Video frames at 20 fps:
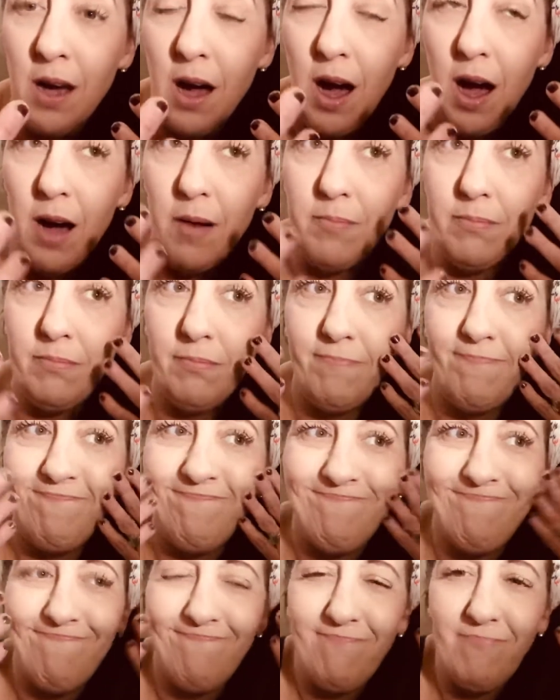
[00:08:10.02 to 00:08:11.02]

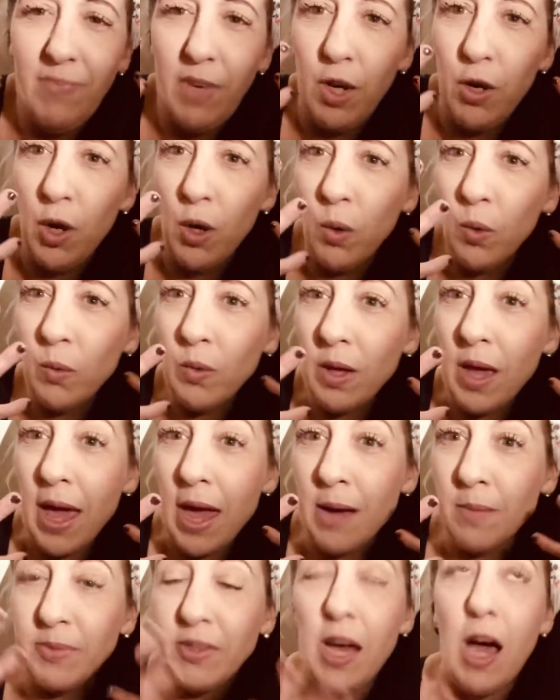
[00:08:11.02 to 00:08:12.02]

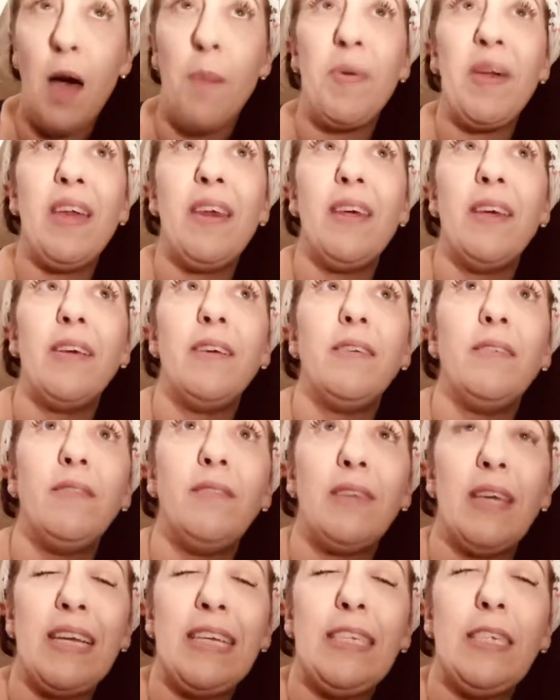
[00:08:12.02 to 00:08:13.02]
amped up. It
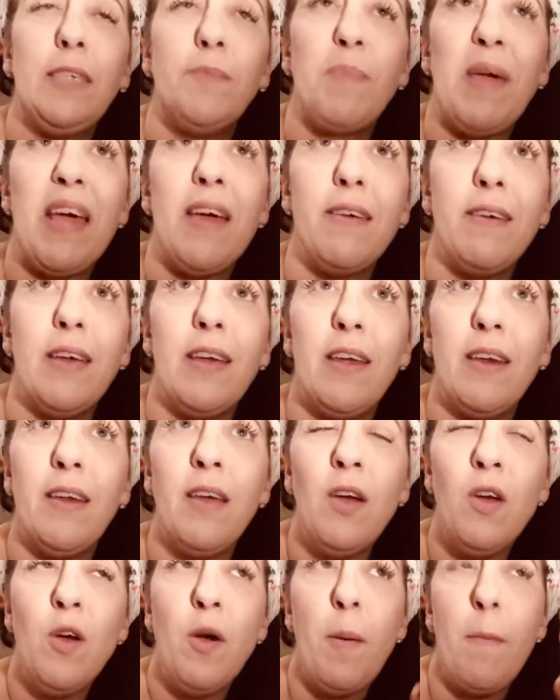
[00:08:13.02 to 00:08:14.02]
is expanded
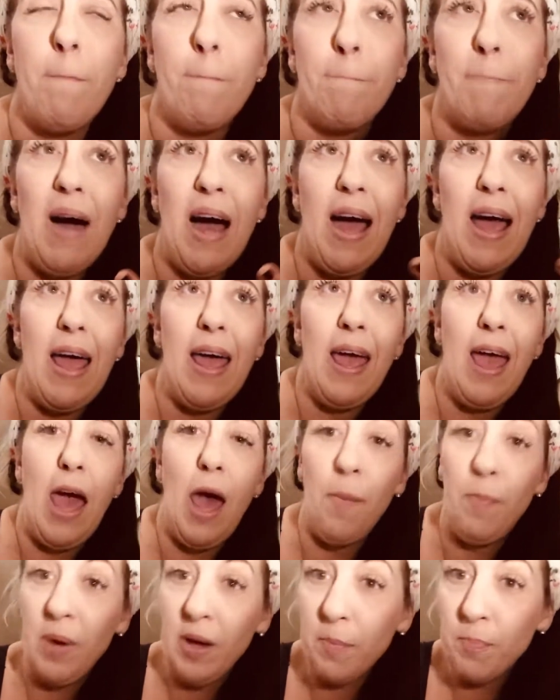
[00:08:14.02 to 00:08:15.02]
by
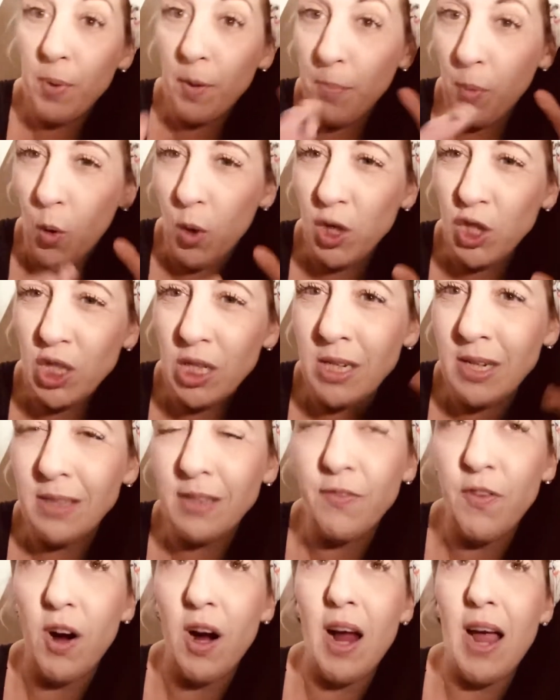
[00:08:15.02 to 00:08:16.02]
epic proportion
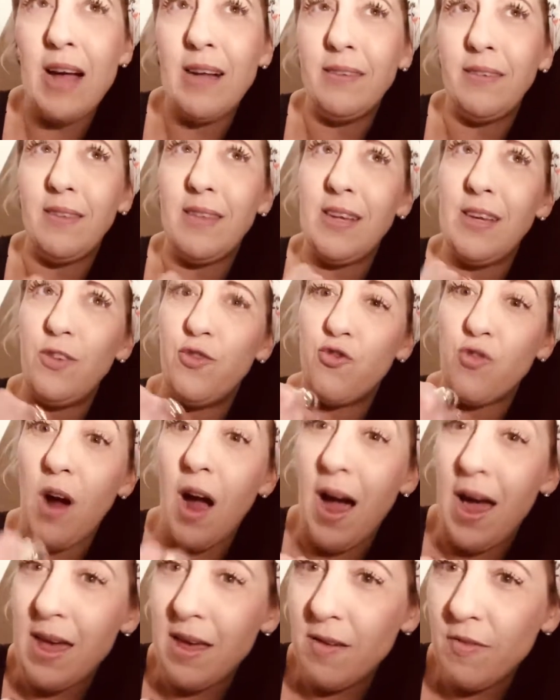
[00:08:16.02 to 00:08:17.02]
as far as the
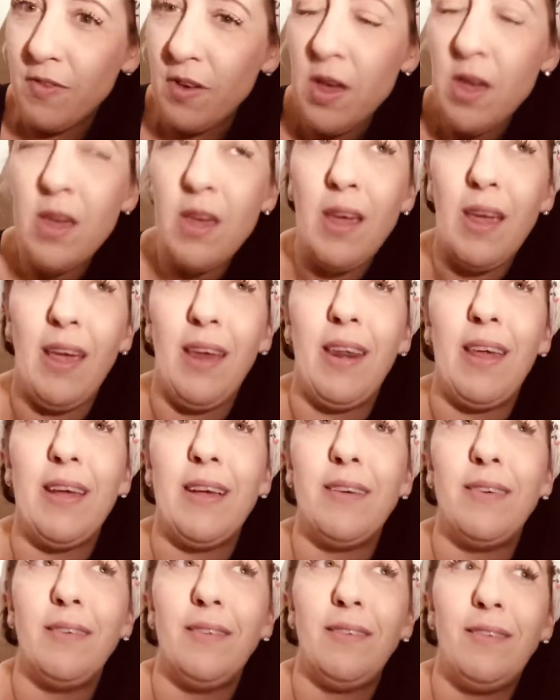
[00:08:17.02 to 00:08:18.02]
drive. It
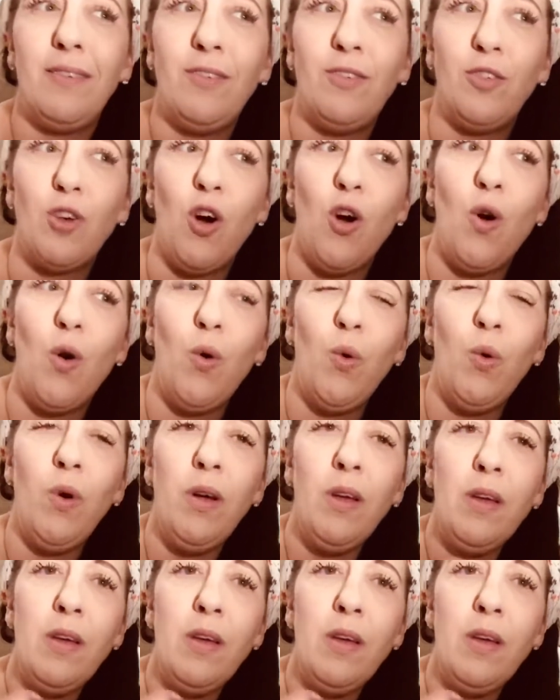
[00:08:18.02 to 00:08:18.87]
is so,